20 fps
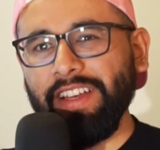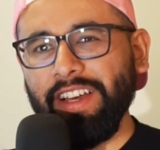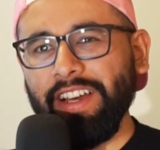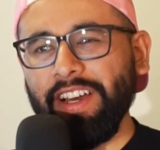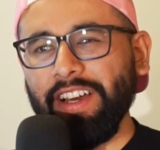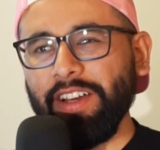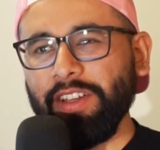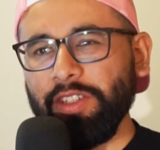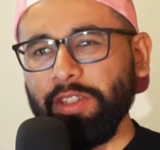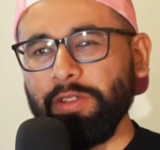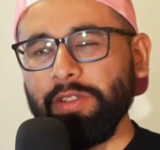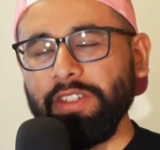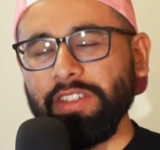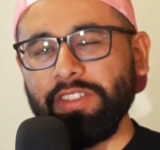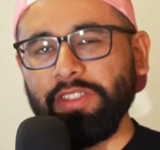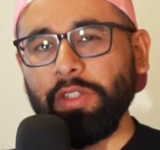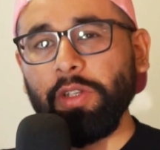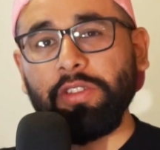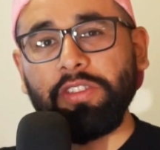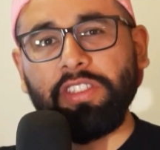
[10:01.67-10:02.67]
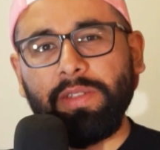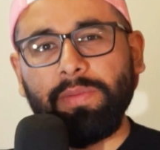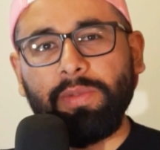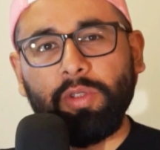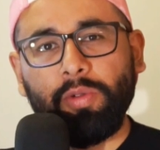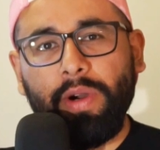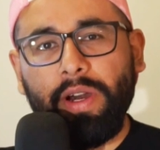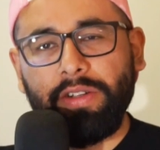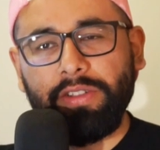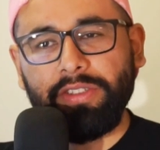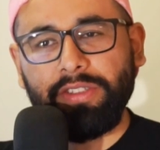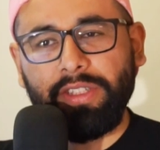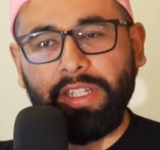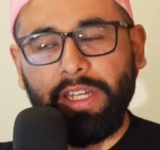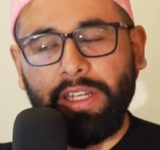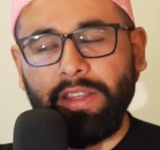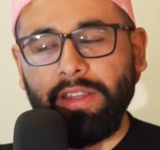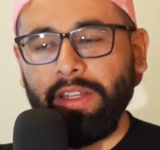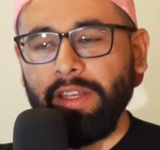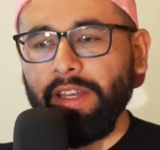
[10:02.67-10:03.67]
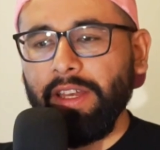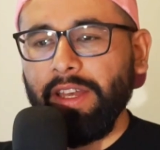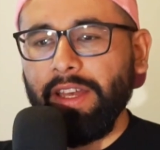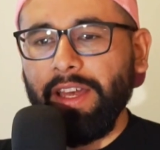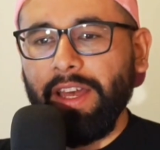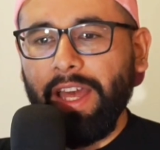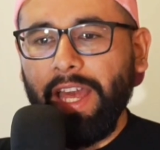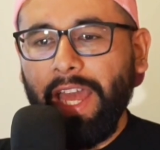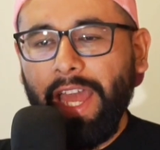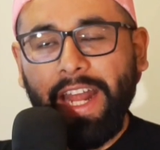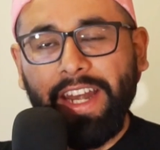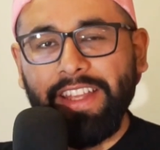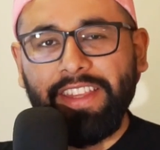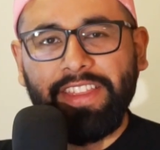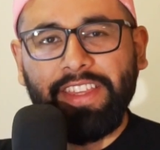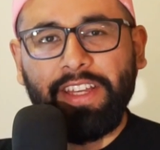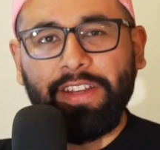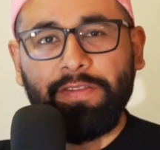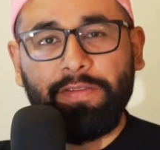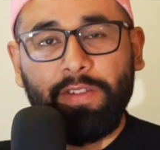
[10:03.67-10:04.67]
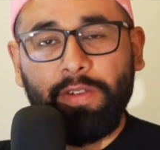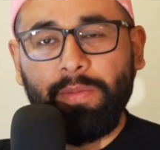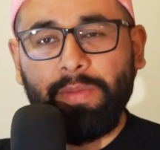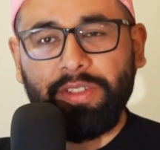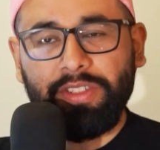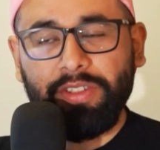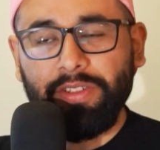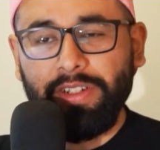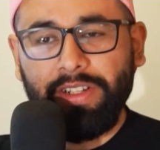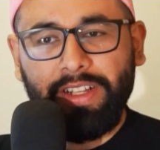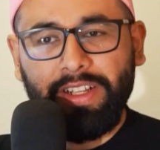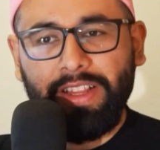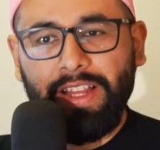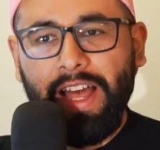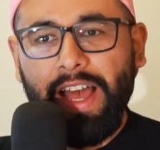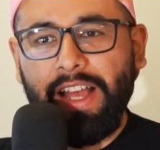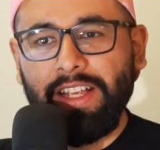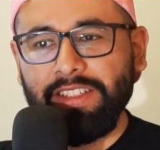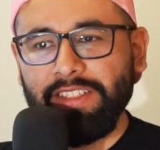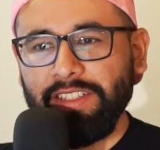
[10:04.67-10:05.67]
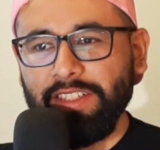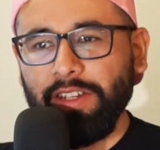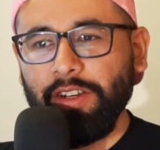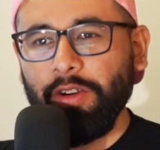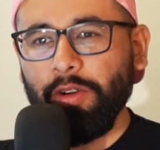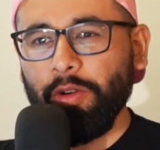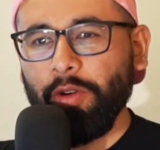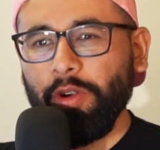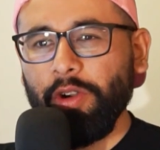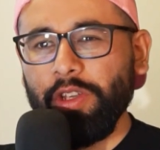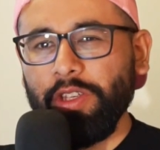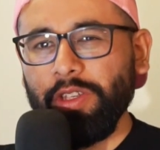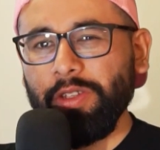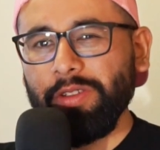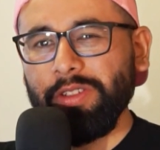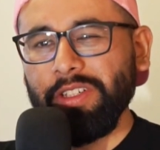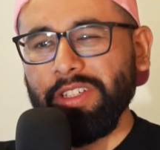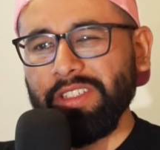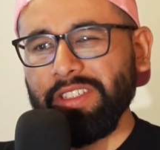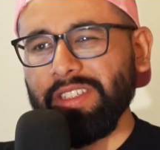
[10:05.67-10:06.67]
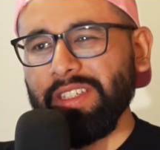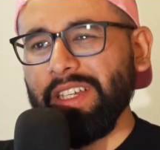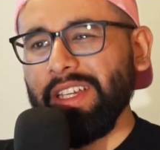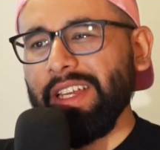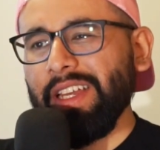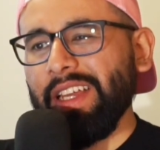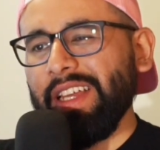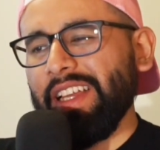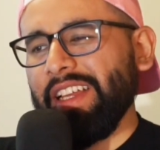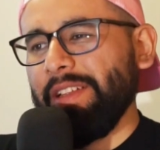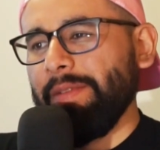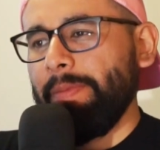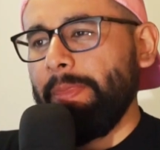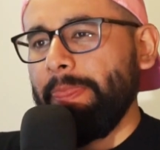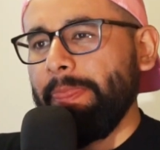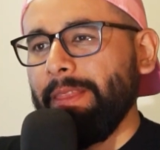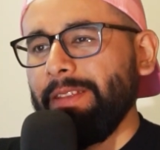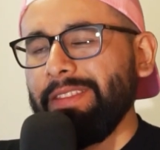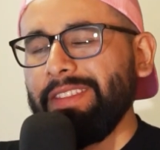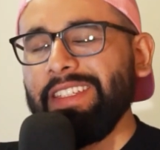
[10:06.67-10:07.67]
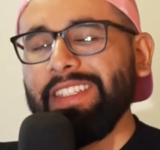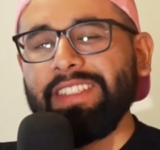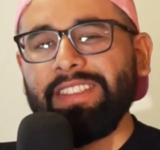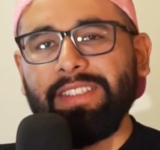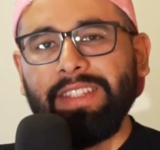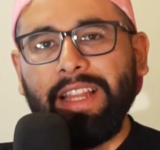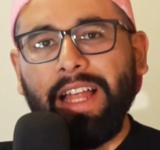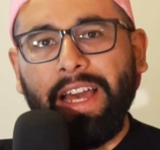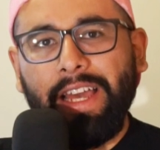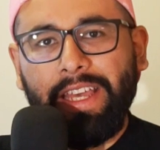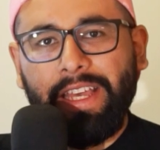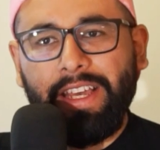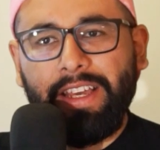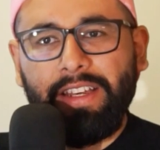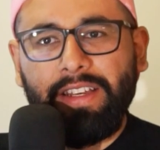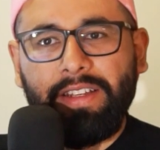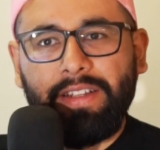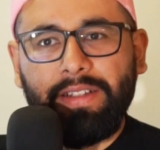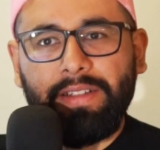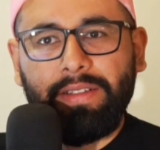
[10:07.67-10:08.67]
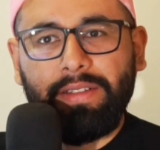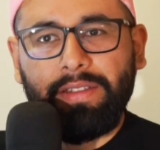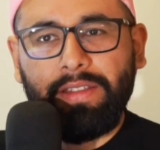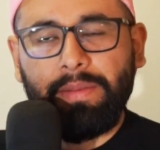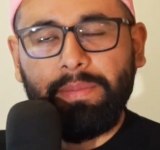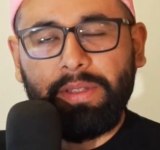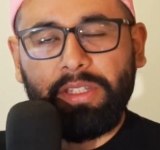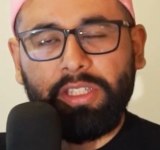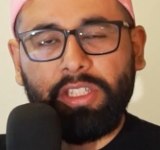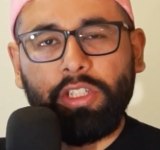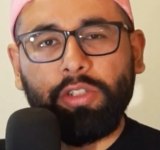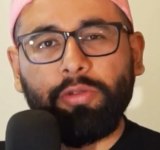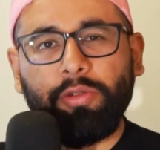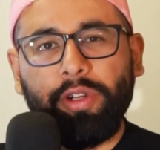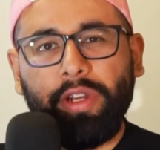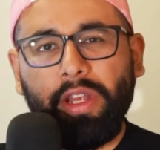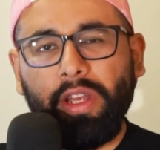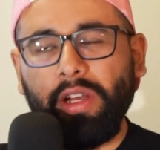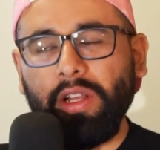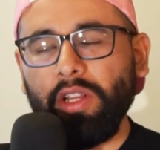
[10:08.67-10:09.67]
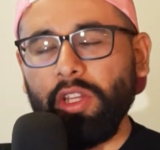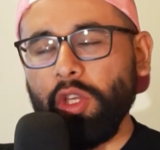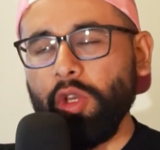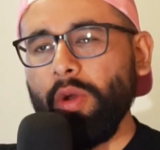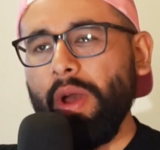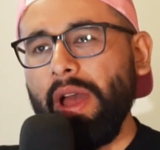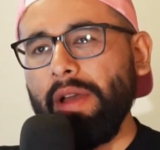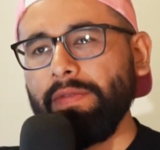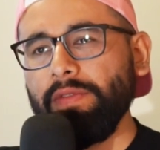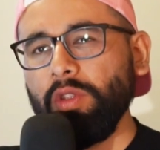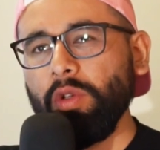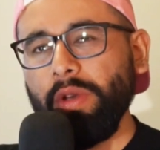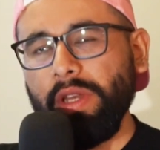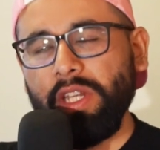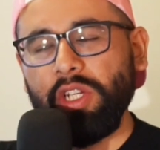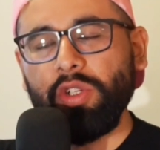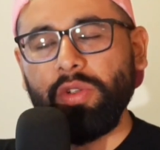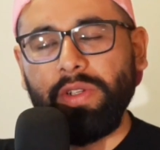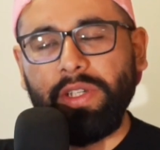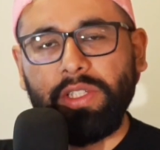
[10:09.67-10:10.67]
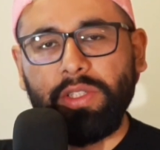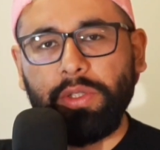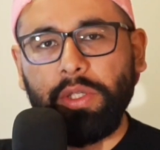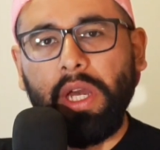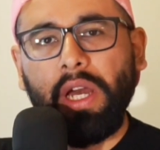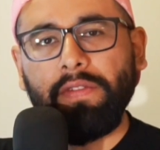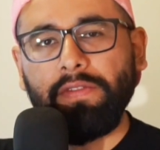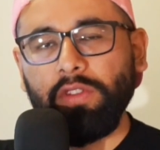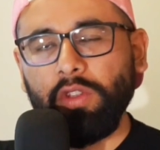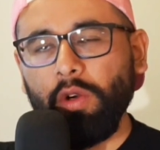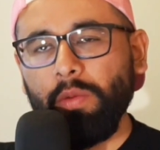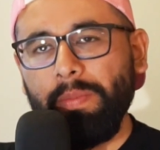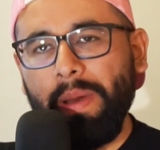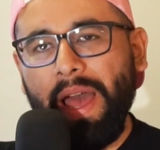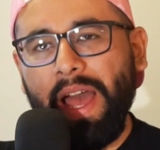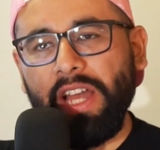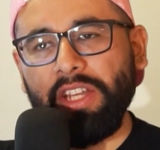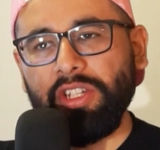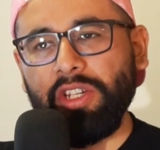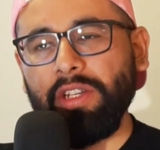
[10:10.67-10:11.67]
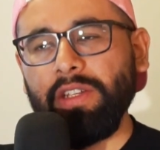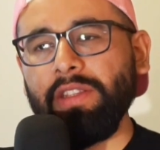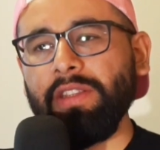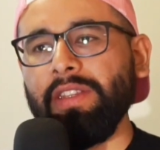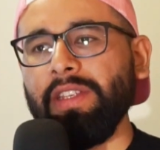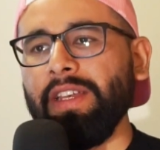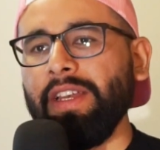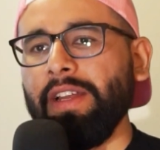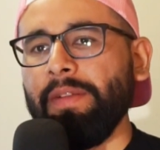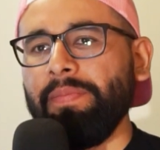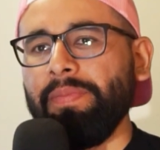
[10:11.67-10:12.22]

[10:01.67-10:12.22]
Uh, you just seem to understand anything from a certain class, or you just dislike the material, you have no interest, you have no passion,